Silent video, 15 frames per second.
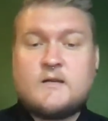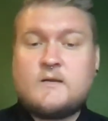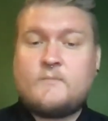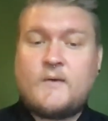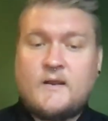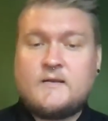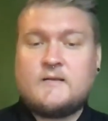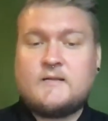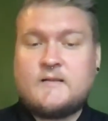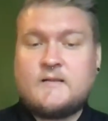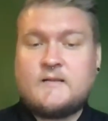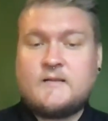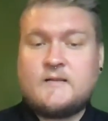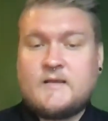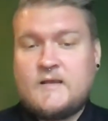
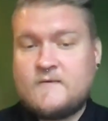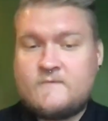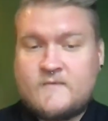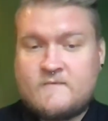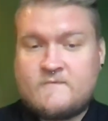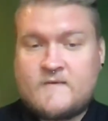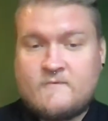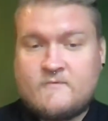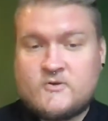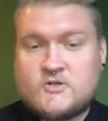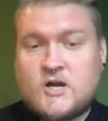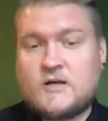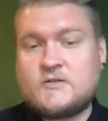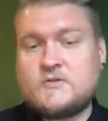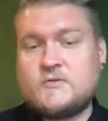independently, even if they've never
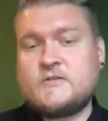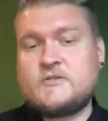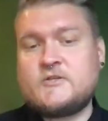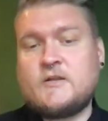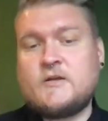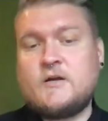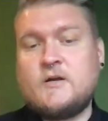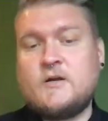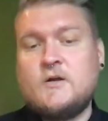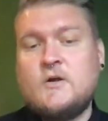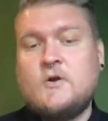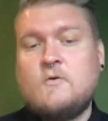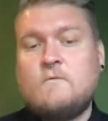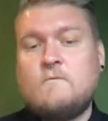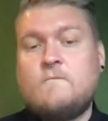talked to each other,
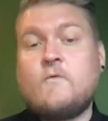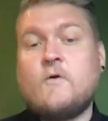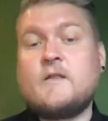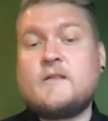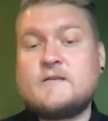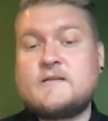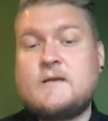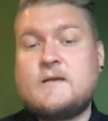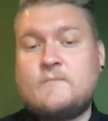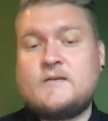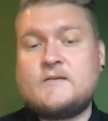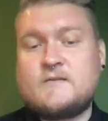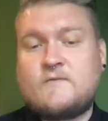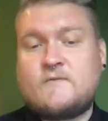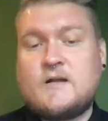for the same
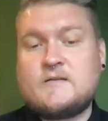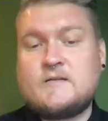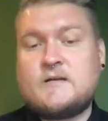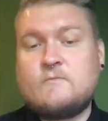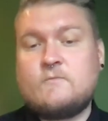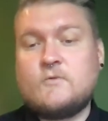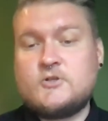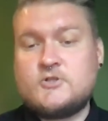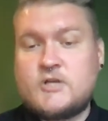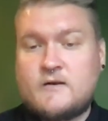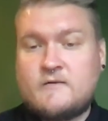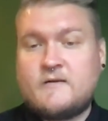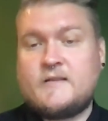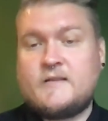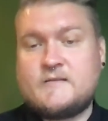piece of content will
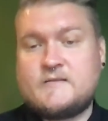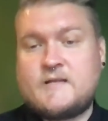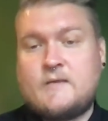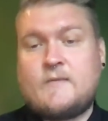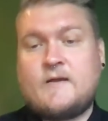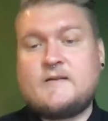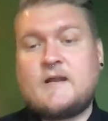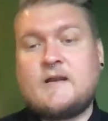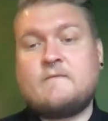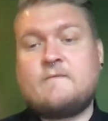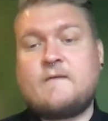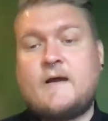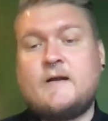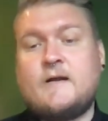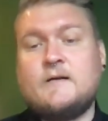generate the same
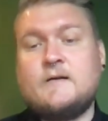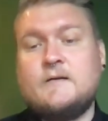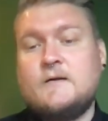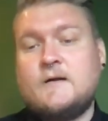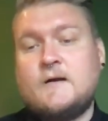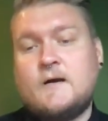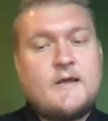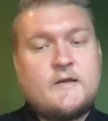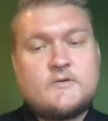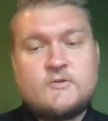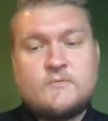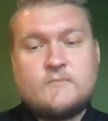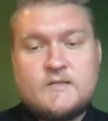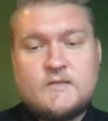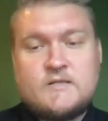identifier. I
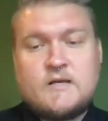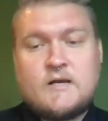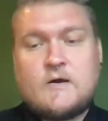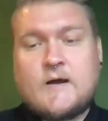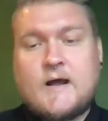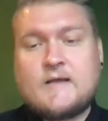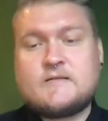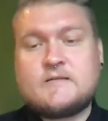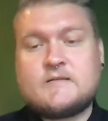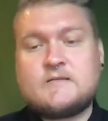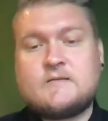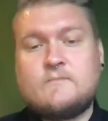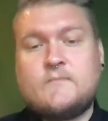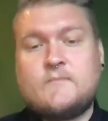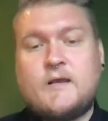assume the DOI
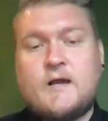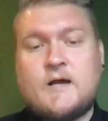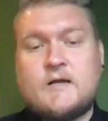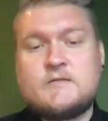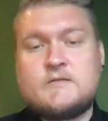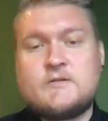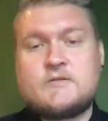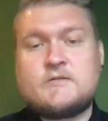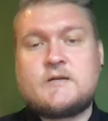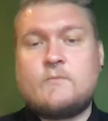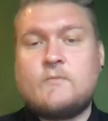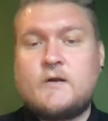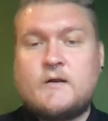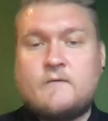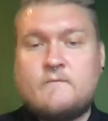system, because there's
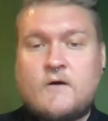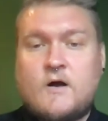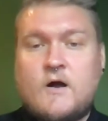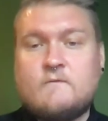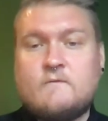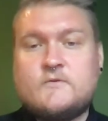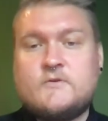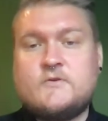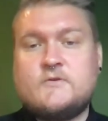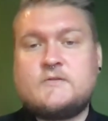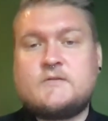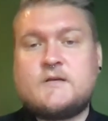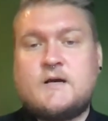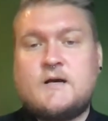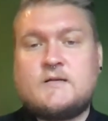someone involved
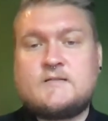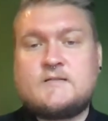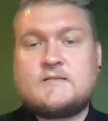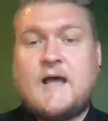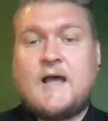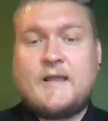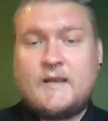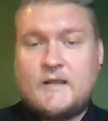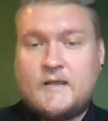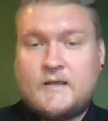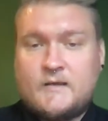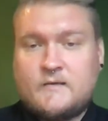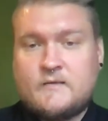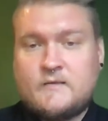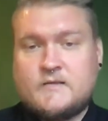who's
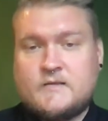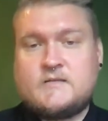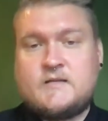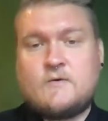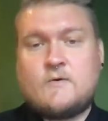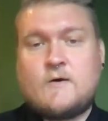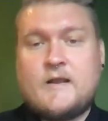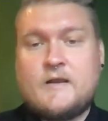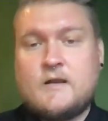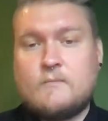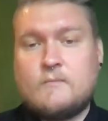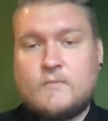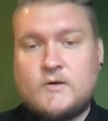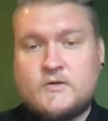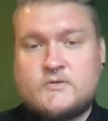assigning the DOI
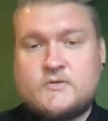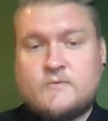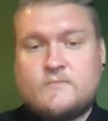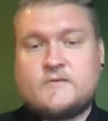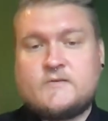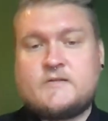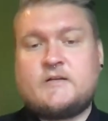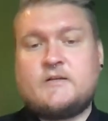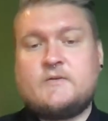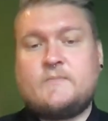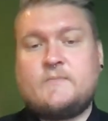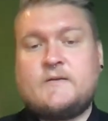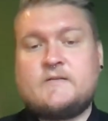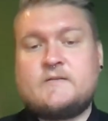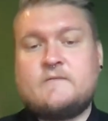number to a particular
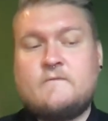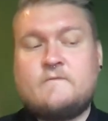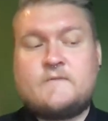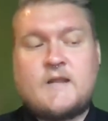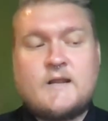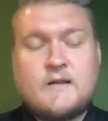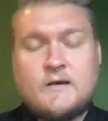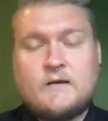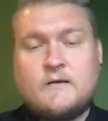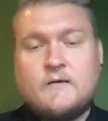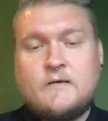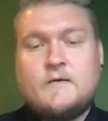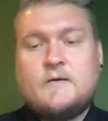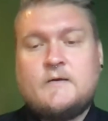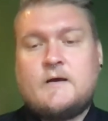piece of data,
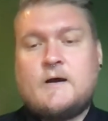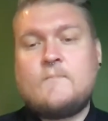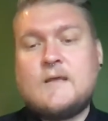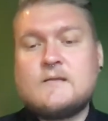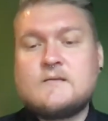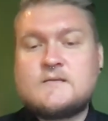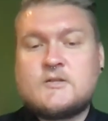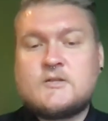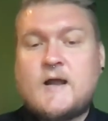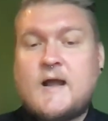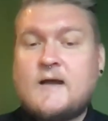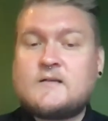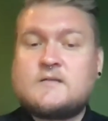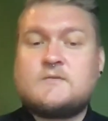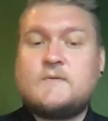means that there
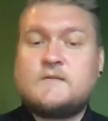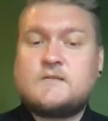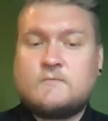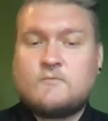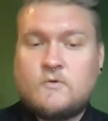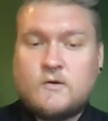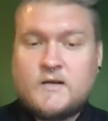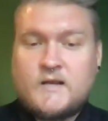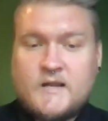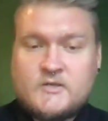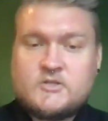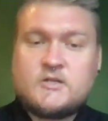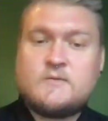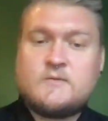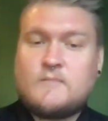has to be some
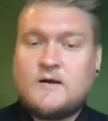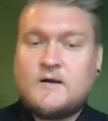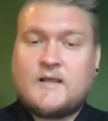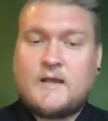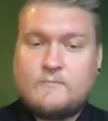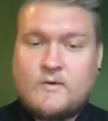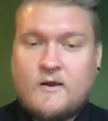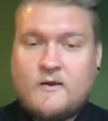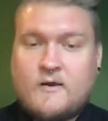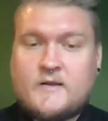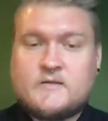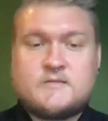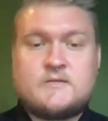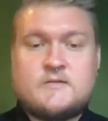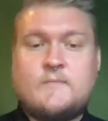coordination among
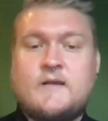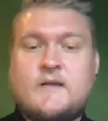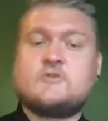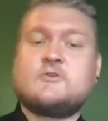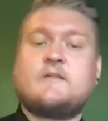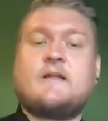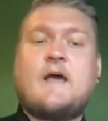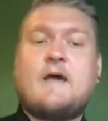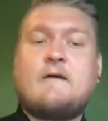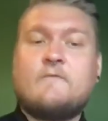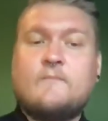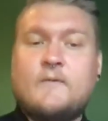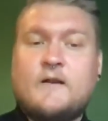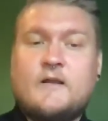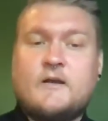librarians to make sure that
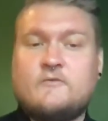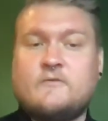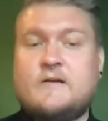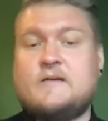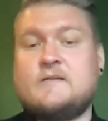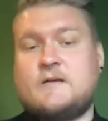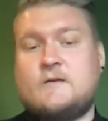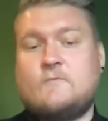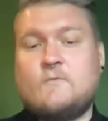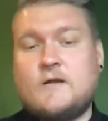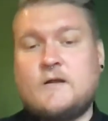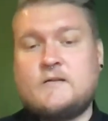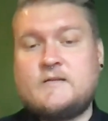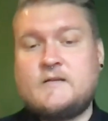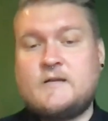everybody agrees on
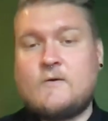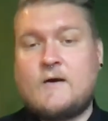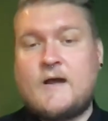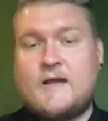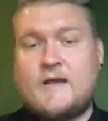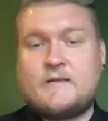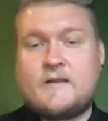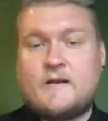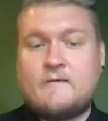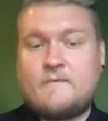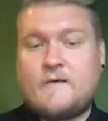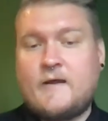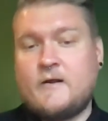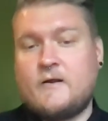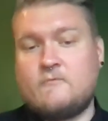what DOI
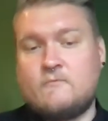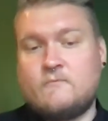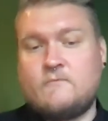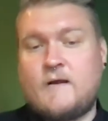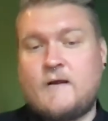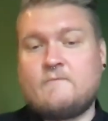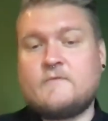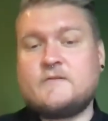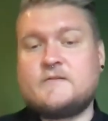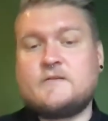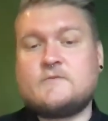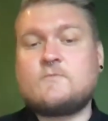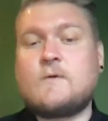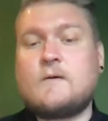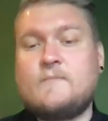identifier
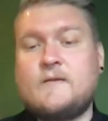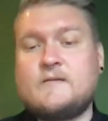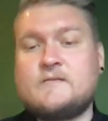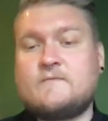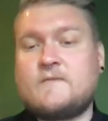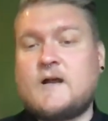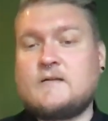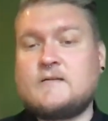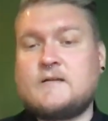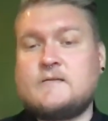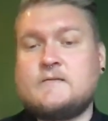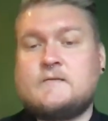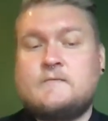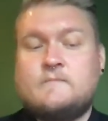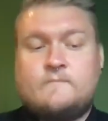references what piece of
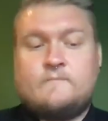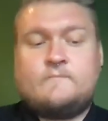content.